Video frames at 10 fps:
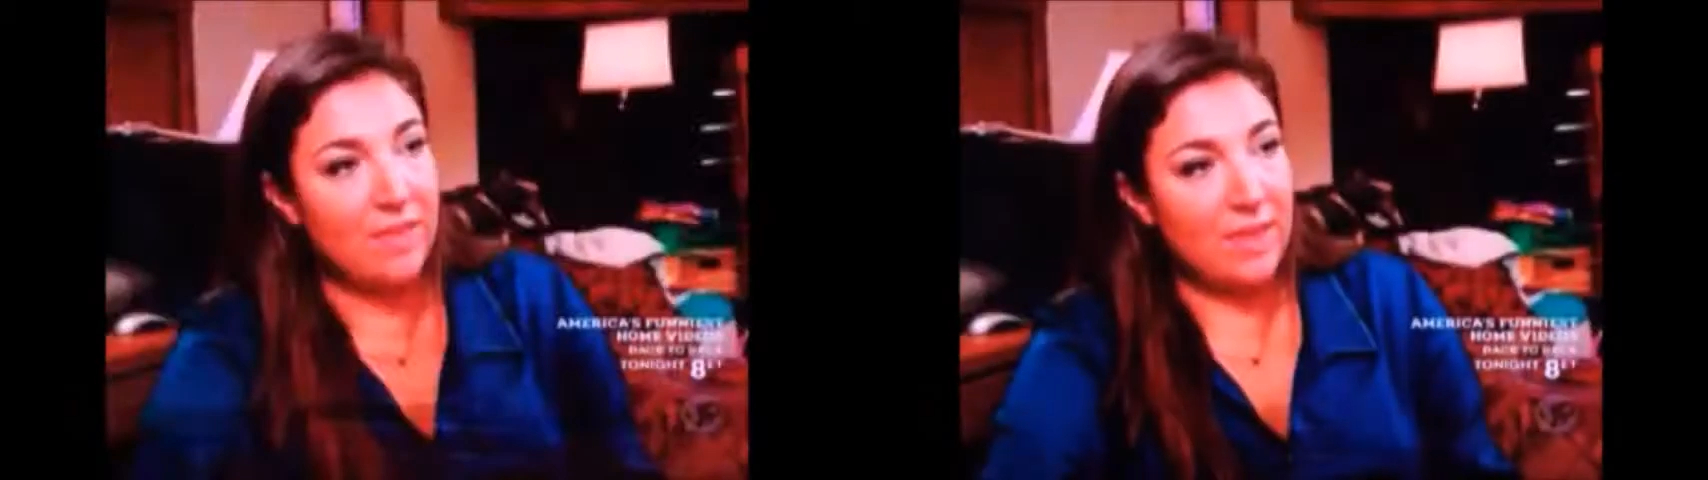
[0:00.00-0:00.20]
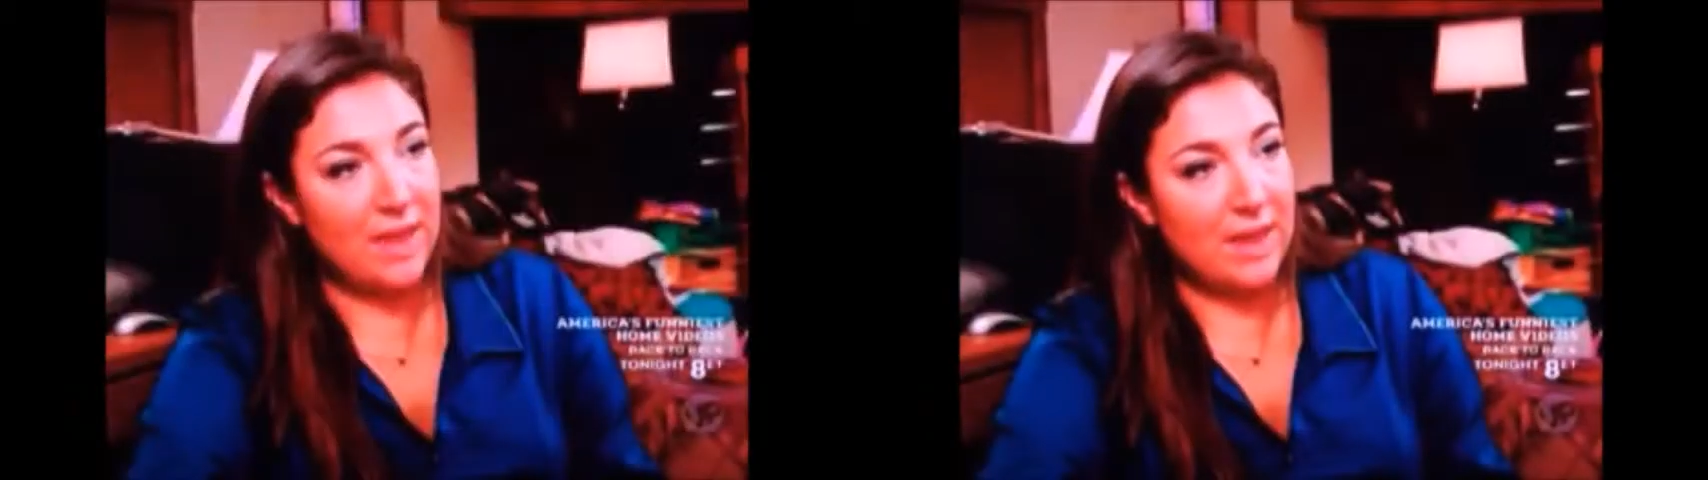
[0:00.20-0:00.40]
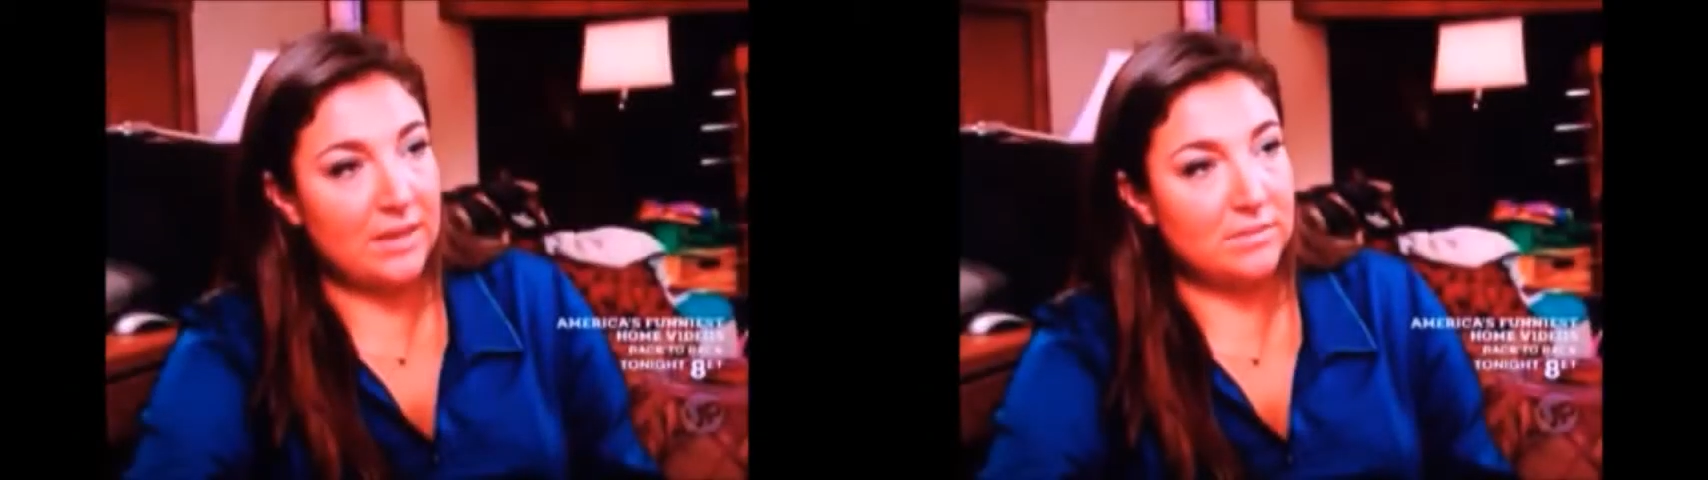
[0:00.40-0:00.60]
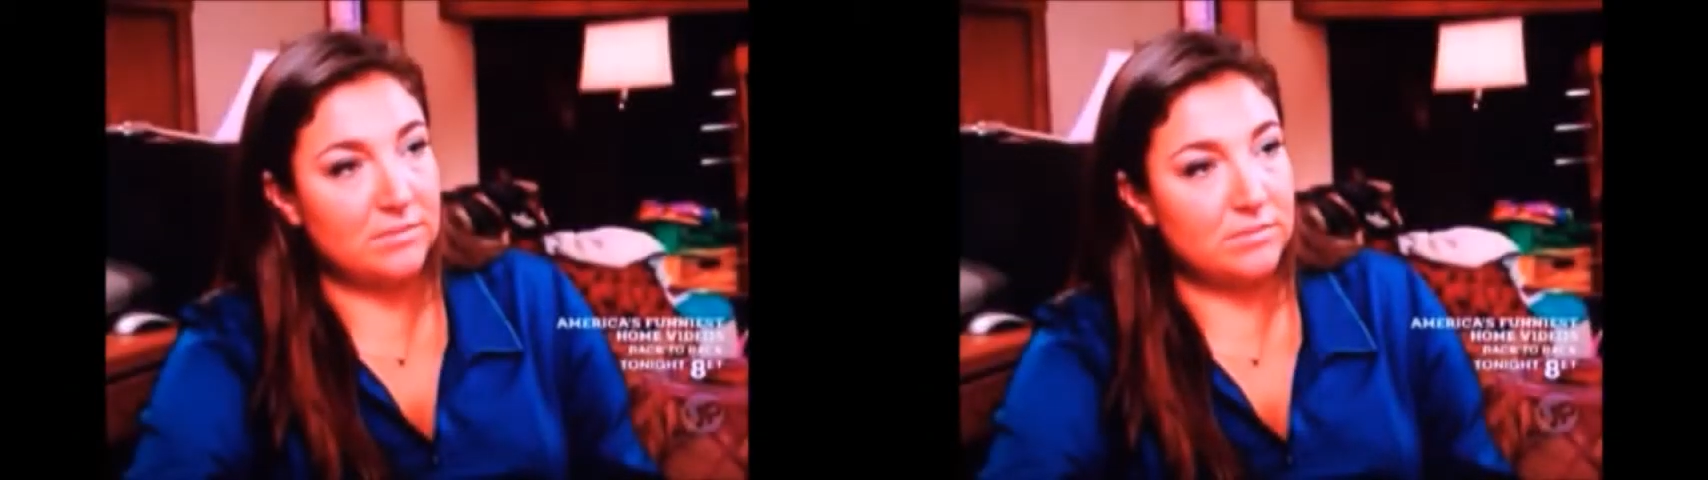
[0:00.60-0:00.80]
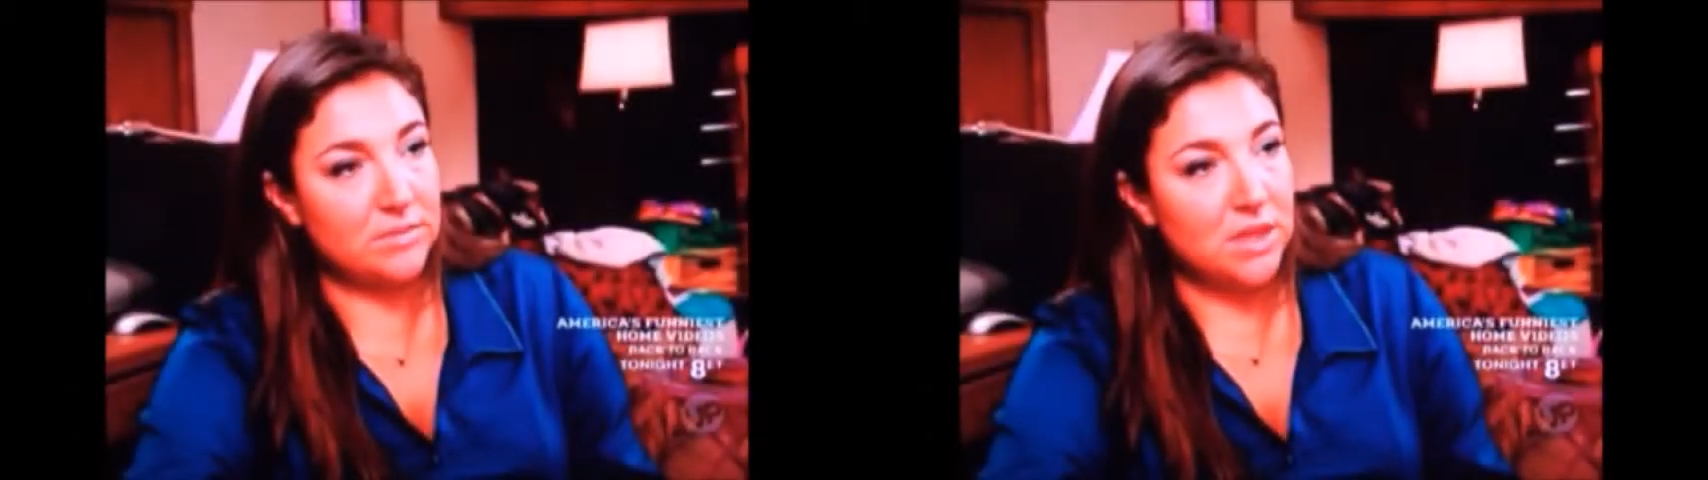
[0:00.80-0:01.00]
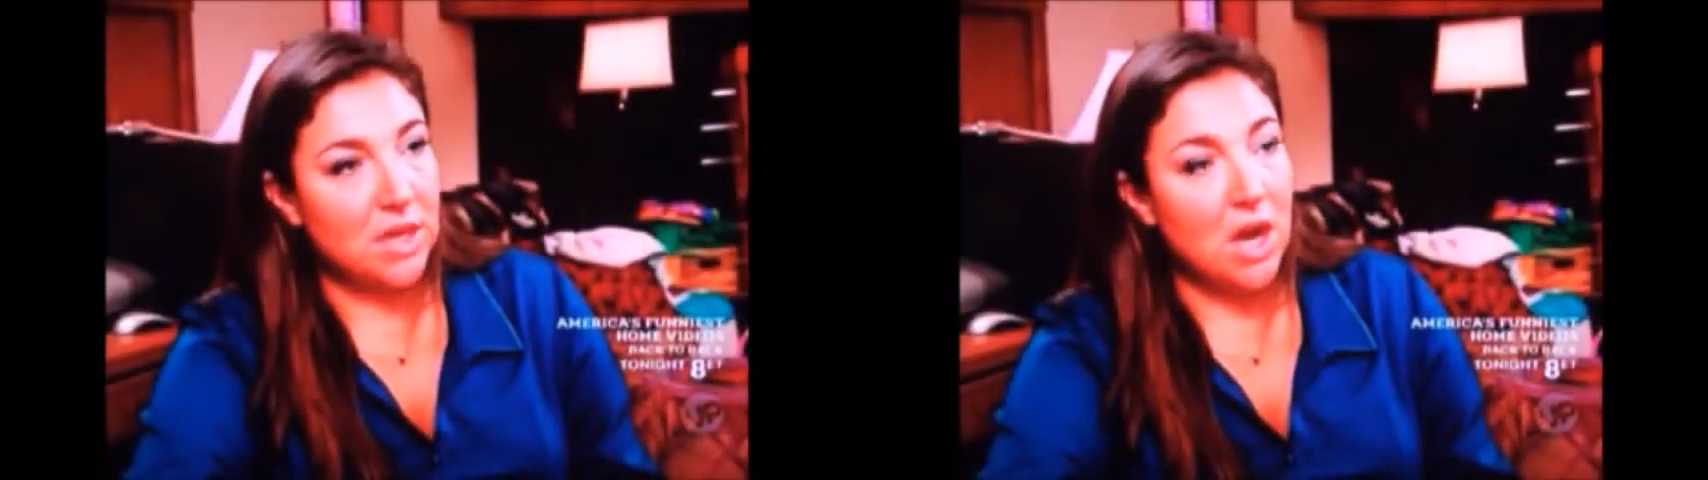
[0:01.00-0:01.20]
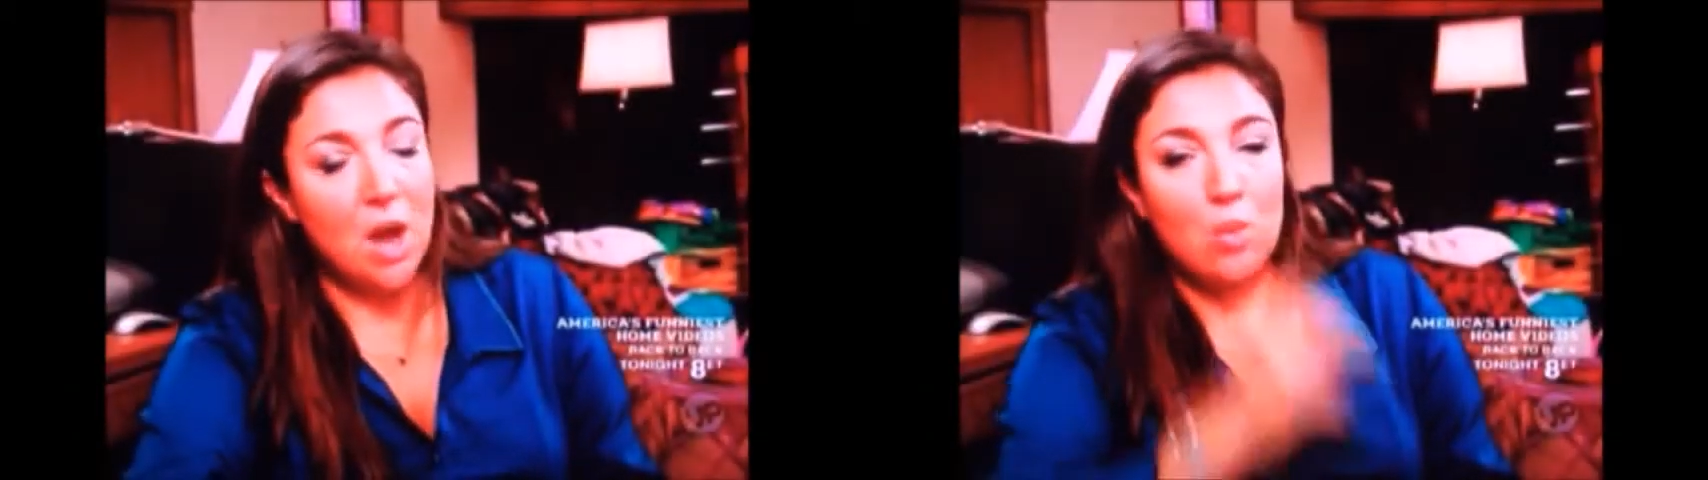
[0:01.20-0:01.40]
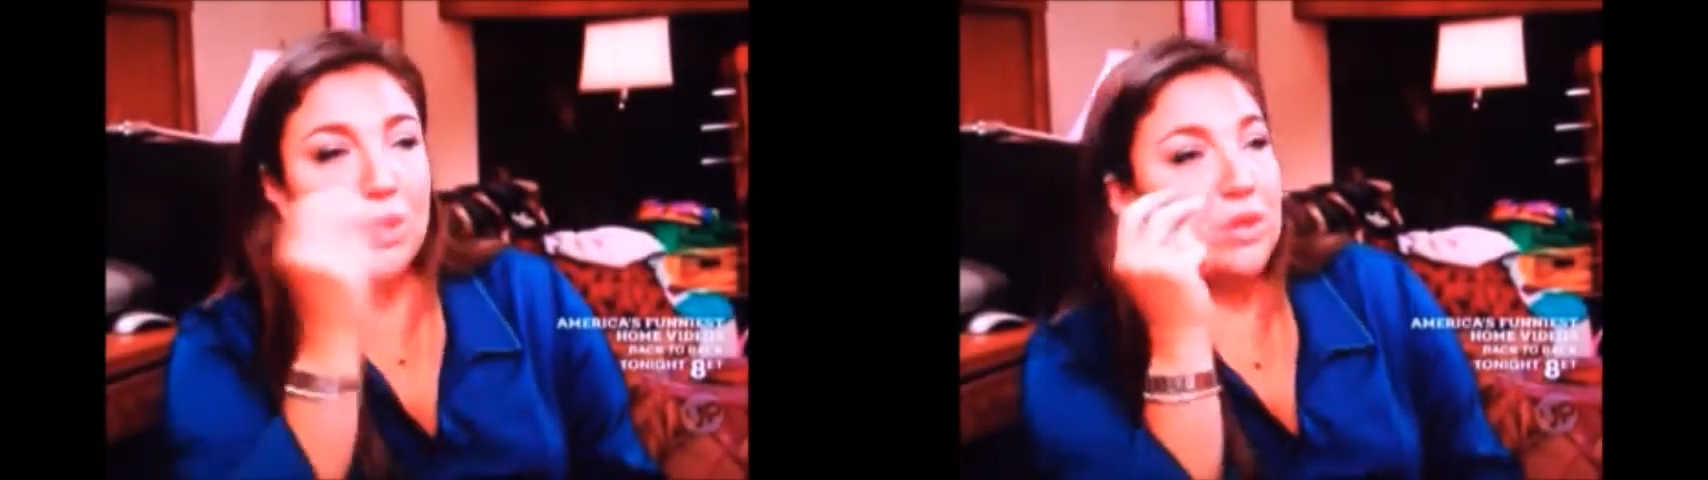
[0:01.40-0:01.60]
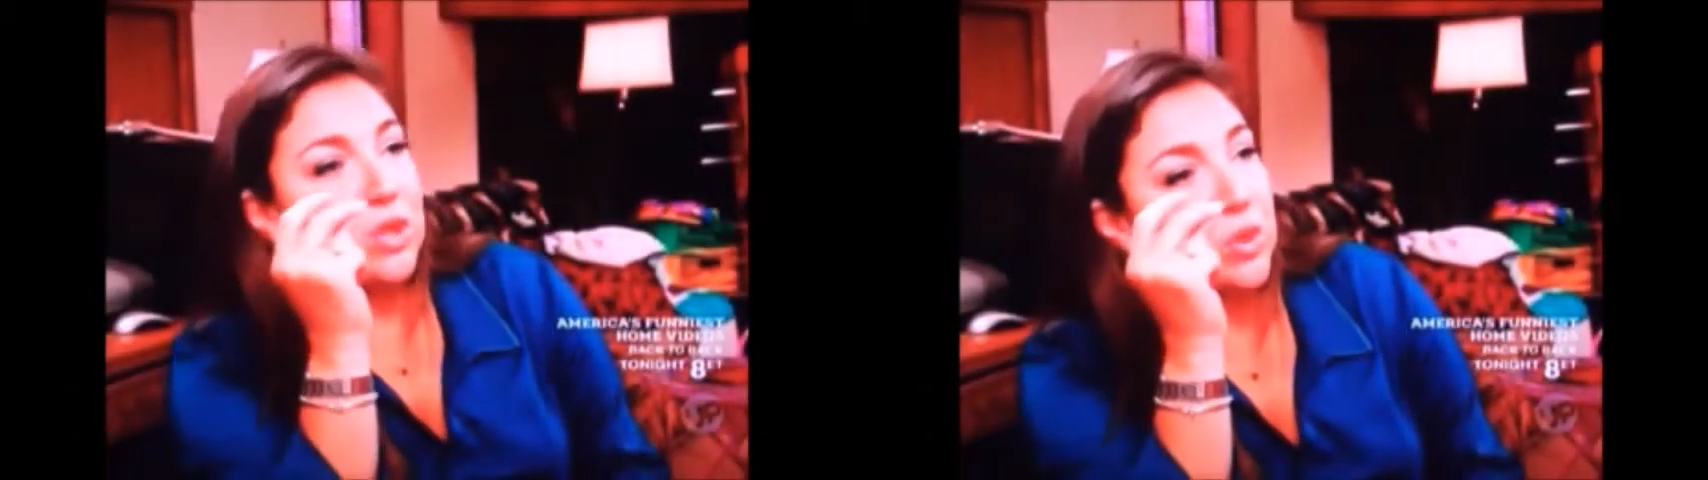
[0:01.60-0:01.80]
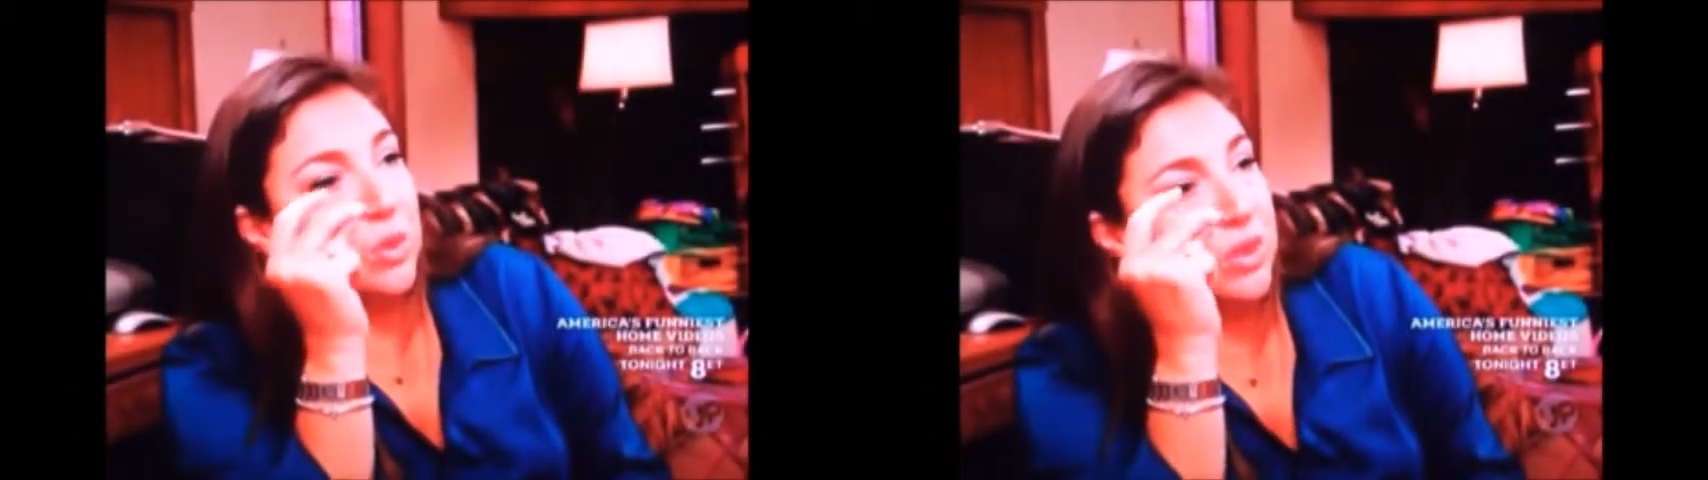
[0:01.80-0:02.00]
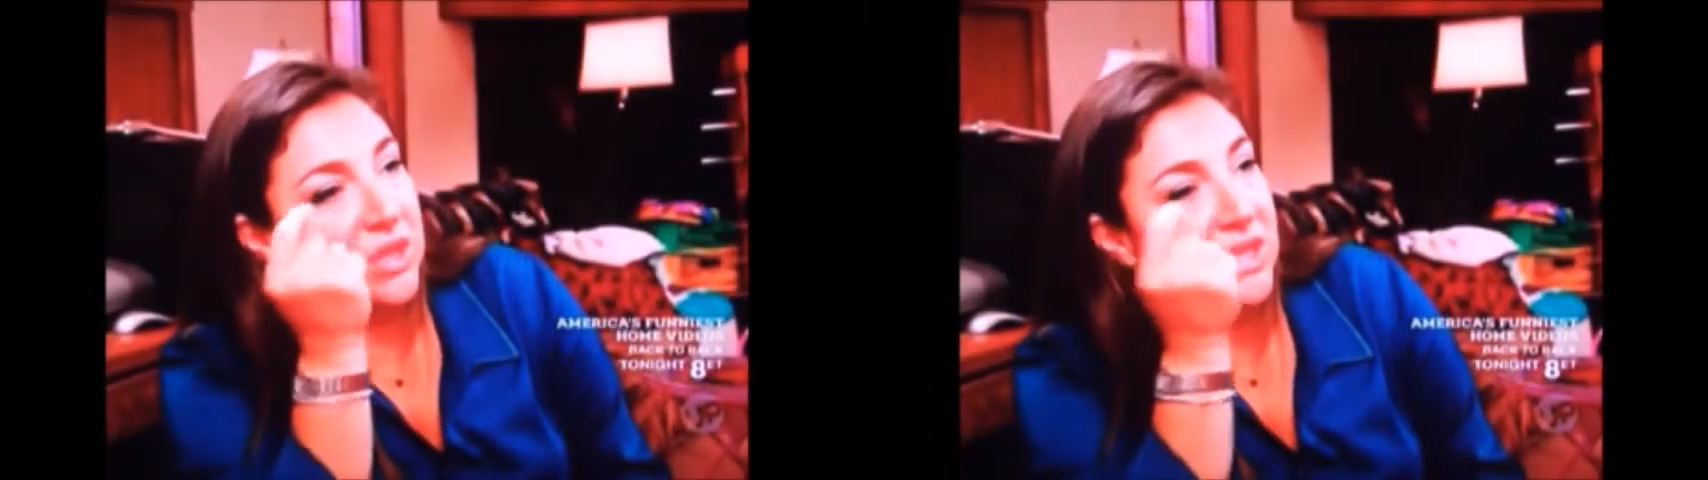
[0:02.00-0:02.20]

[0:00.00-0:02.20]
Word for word: like that, I want you to do